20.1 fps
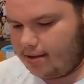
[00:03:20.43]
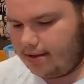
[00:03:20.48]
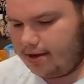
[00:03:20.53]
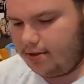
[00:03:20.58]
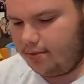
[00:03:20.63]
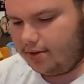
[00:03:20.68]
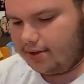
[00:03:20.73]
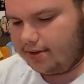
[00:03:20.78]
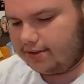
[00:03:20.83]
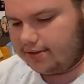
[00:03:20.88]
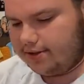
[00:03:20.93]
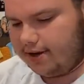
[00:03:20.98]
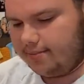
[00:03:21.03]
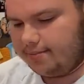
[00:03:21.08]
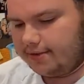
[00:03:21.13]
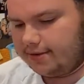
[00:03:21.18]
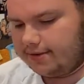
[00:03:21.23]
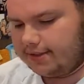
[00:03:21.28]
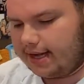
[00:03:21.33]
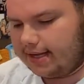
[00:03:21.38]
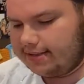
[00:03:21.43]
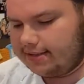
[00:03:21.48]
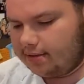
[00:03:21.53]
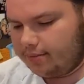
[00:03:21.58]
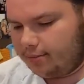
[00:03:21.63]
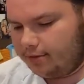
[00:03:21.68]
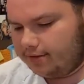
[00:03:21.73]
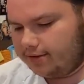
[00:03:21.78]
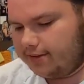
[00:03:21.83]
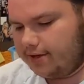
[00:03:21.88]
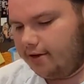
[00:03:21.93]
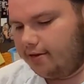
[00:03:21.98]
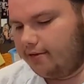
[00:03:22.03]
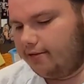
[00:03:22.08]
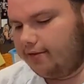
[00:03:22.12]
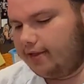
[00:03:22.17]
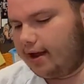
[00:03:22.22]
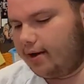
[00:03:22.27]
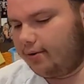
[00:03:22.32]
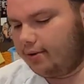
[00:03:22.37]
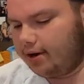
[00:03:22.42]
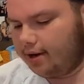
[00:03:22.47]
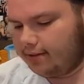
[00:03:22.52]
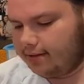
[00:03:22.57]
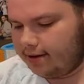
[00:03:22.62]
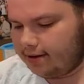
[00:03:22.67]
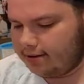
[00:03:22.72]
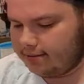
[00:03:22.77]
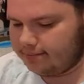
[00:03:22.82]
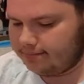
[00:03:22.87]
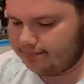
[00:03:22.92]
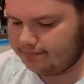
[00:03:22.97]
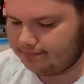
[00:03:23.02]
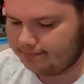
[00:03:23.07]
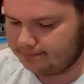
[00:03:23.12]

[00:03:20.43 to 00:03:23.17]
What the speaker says: And then you want to scrape the sides of the bowl, see all the flour on there?